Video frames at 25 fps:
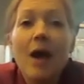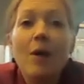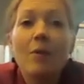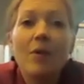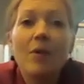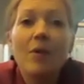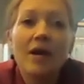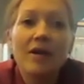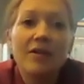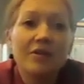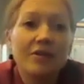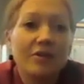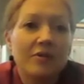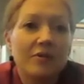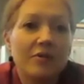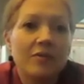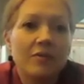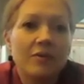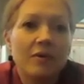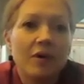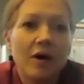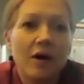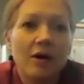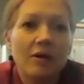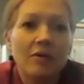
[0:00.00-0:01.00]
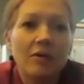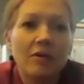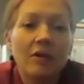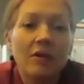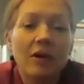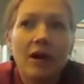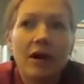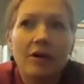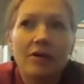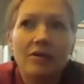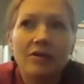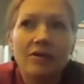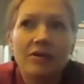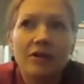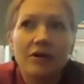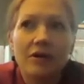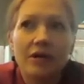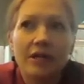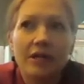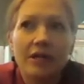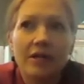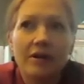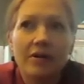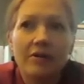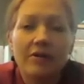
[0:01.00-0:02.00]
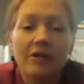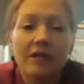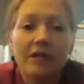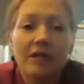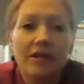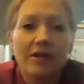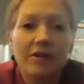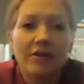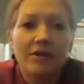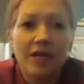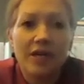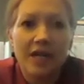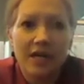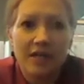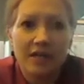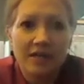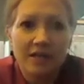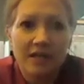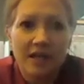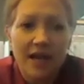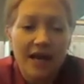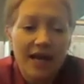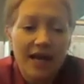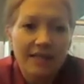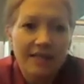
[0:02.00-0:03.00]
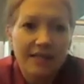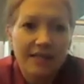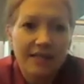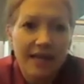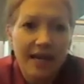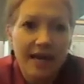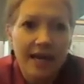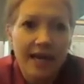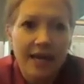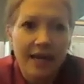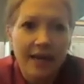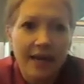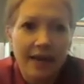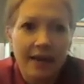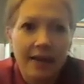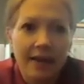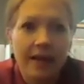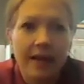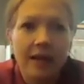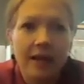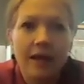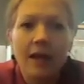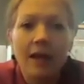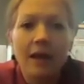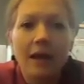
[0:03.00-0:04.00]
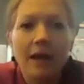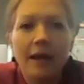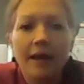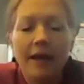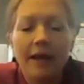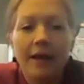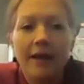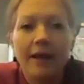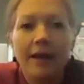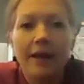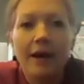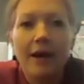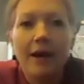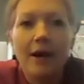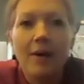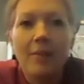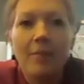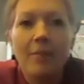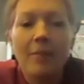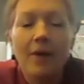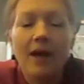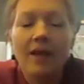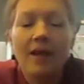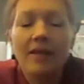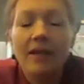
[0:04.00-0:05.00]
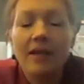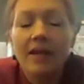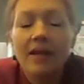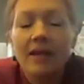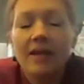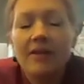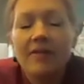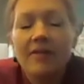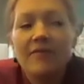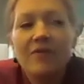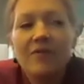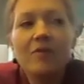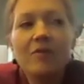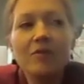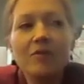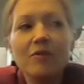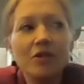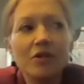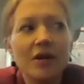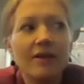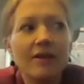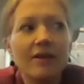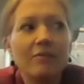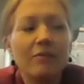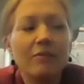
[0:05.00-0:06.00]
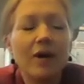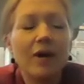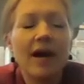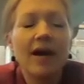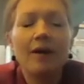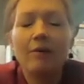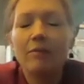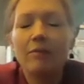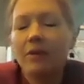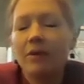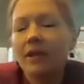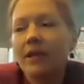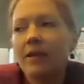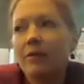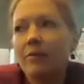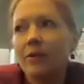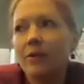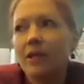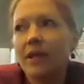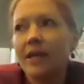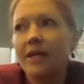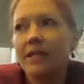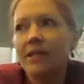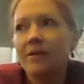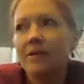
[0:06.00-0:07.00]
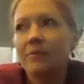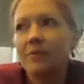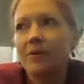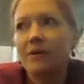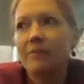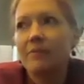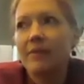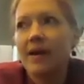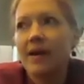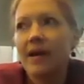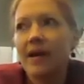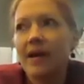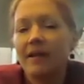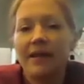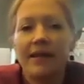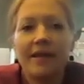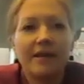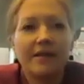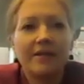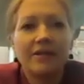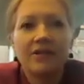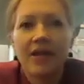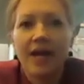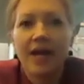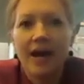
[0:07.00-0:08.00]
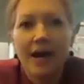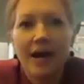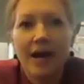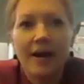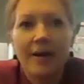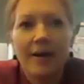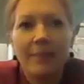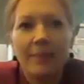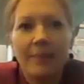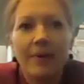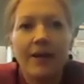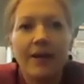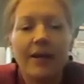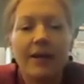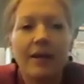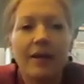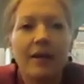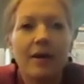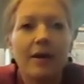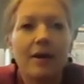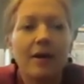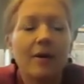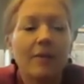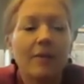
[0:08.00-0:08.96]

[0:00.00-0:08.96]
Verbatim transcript: We also are starting our theater dance class again. And then in the future, I really would like to bring back like tap and